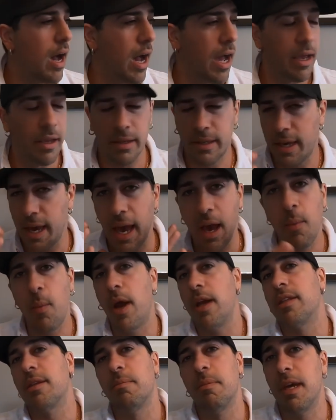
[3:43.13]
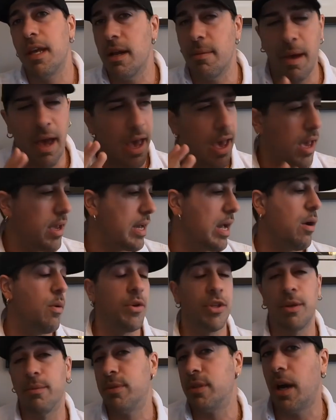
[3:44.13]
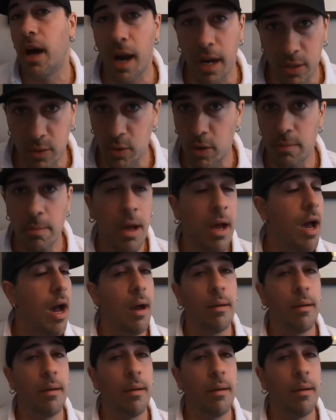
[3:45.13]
I can't wait to meet him, hang out with him, talk to him.